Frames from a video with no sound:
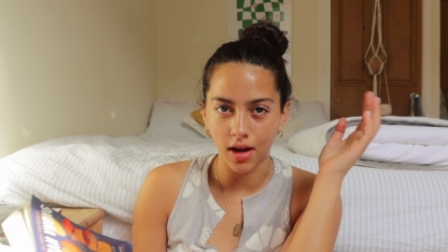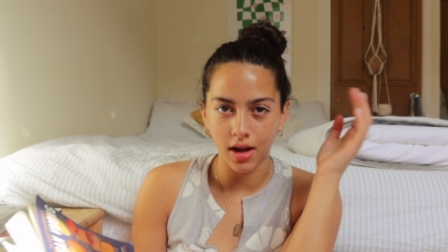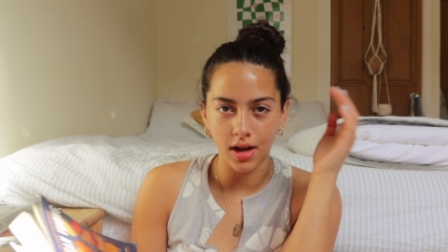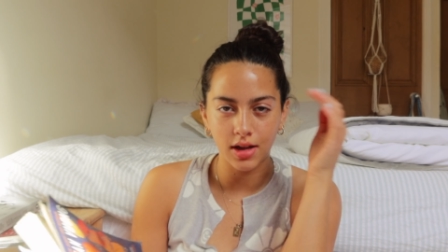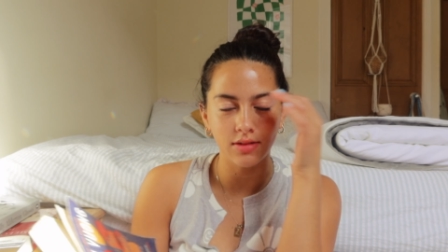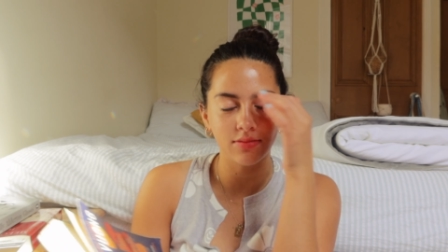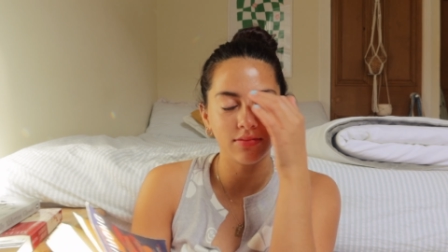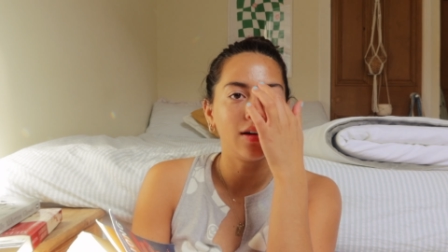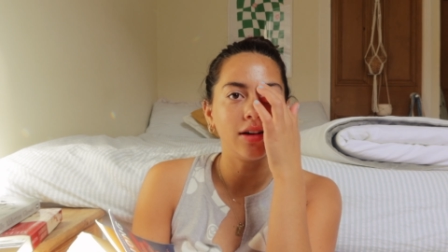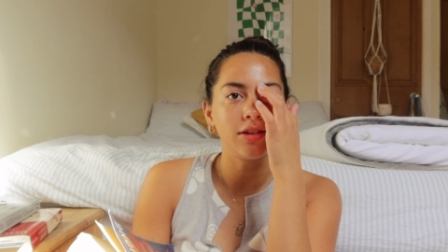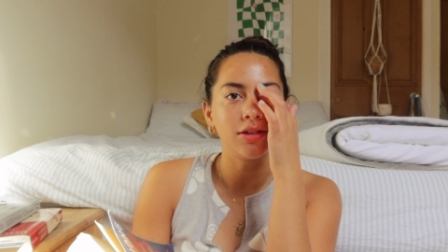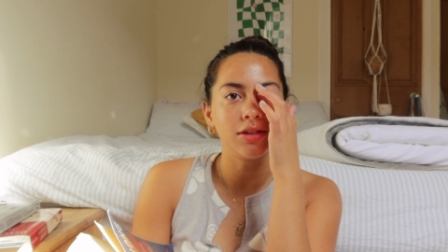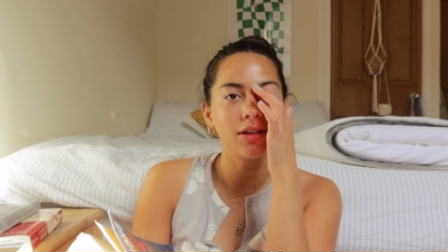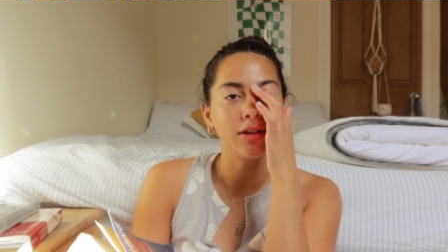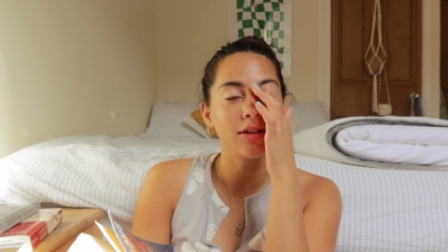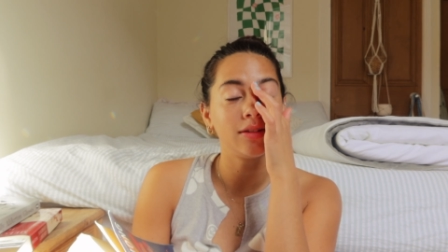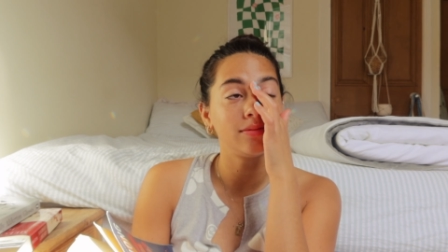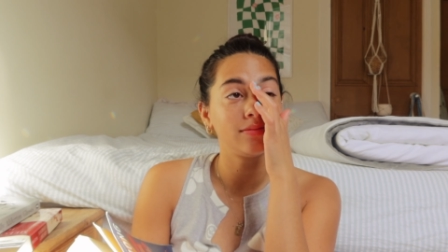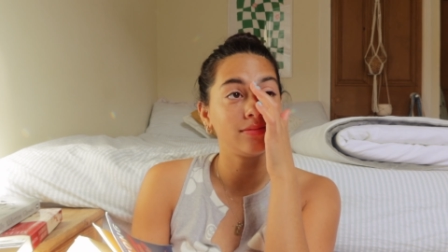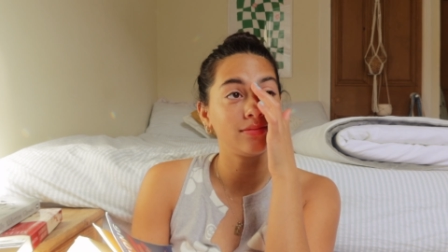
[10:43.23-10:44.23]
I, I don't
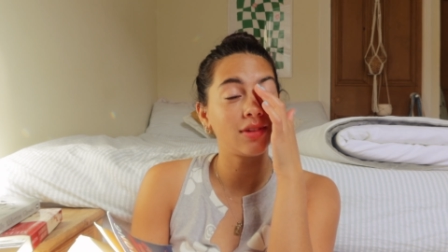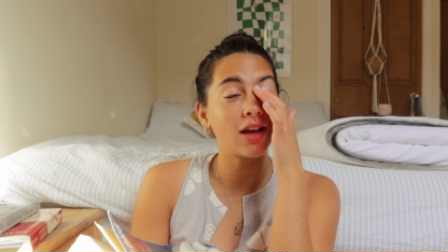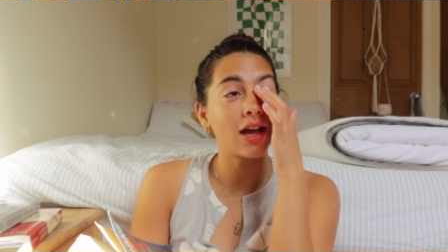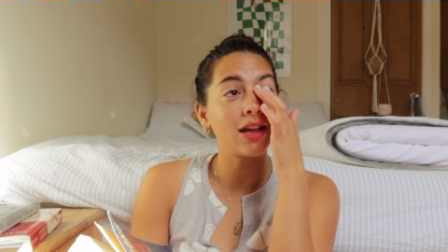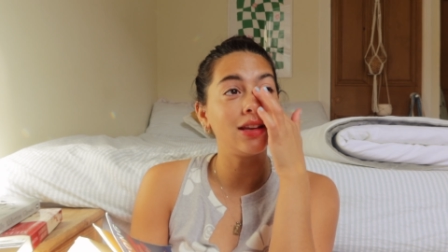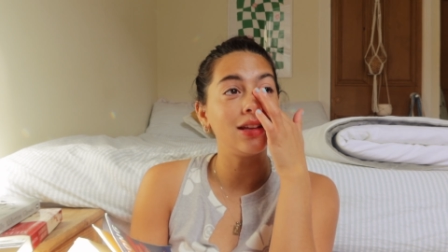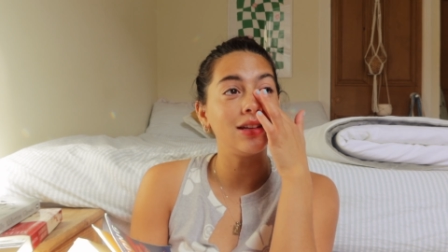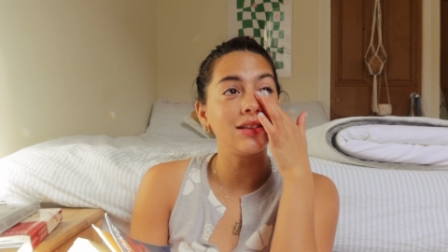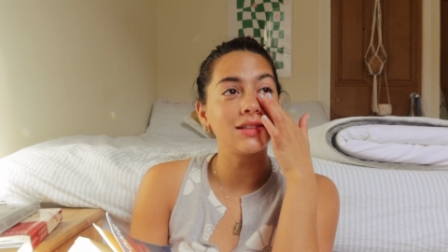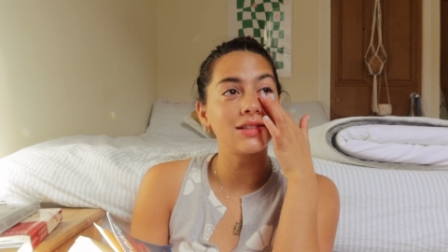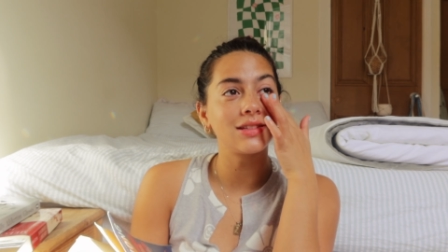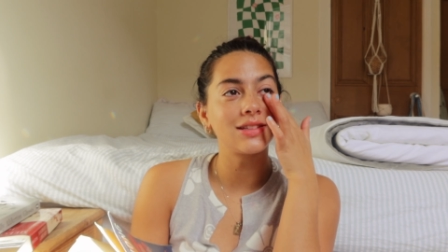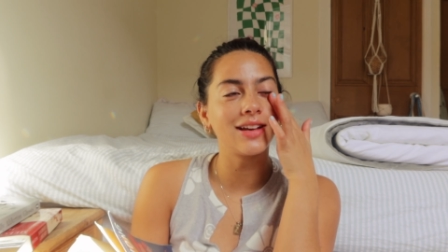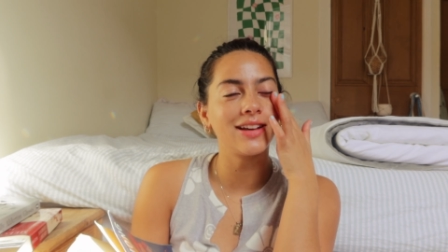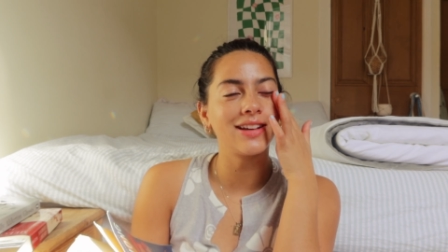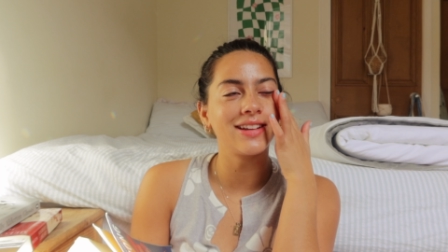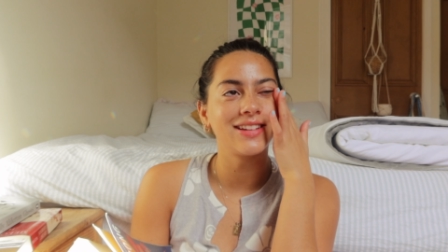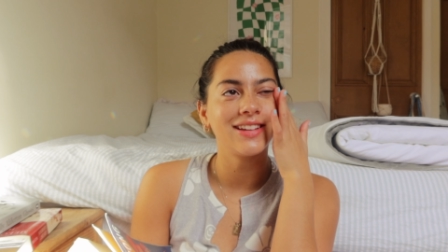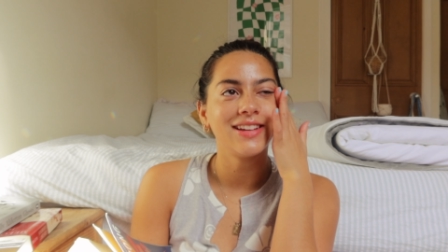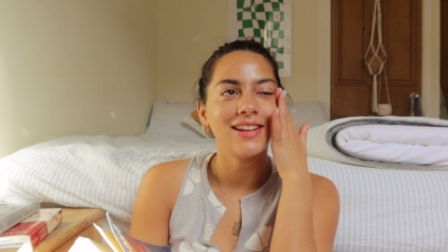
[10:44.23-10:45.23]
know, I need
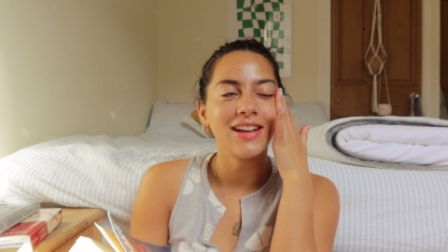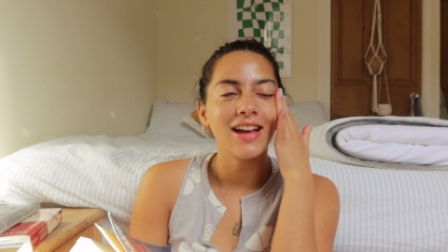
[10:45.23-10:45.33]
to,